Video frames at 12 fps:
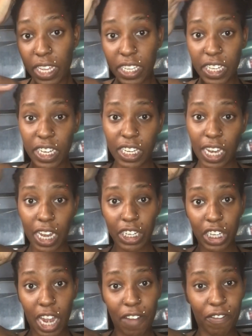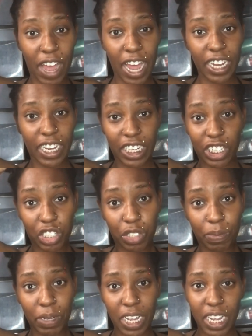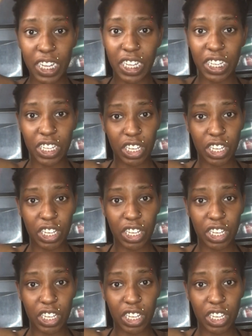TikTok shop violates you because